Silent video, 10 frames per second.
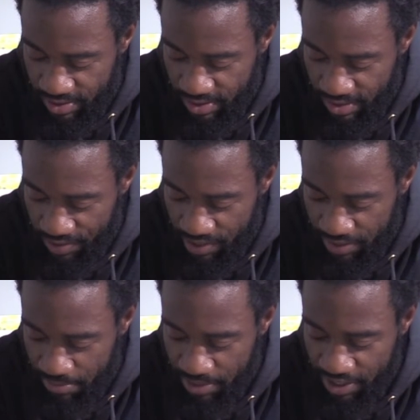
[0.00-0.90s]
All right, got
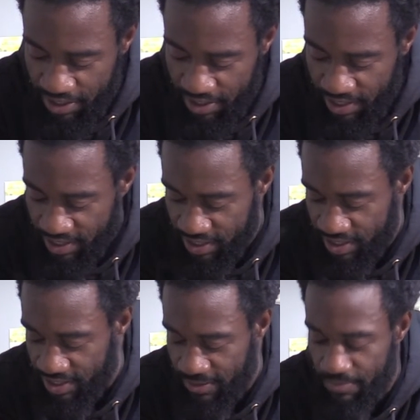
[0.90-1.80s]
the bean in there. Got the
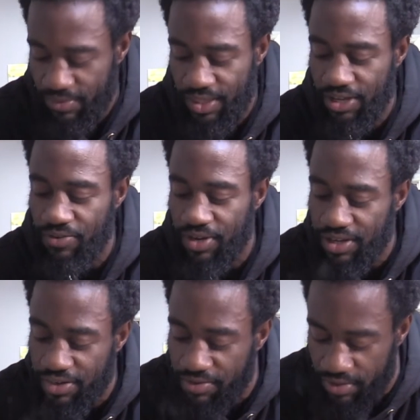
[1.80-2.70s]
chicken. All
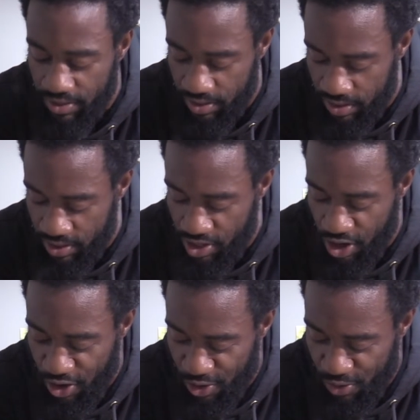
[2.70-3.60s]
right, all right.
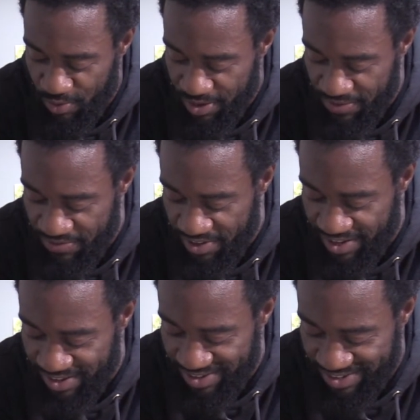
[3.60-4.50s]
No, it
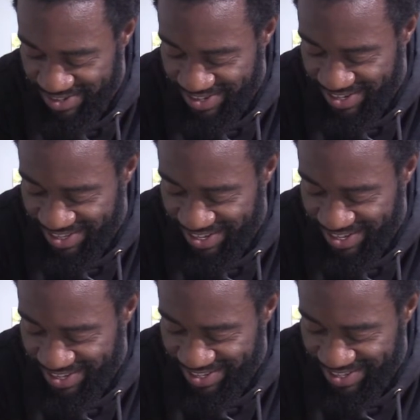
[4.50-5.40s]
fell. Look at
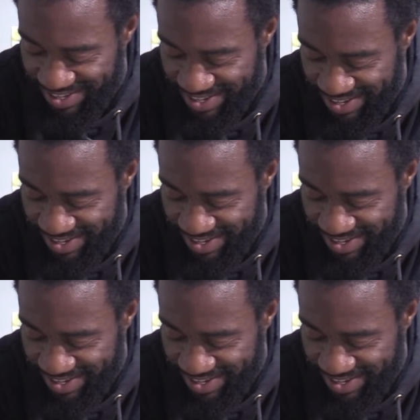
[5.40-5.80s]
that. Look at that.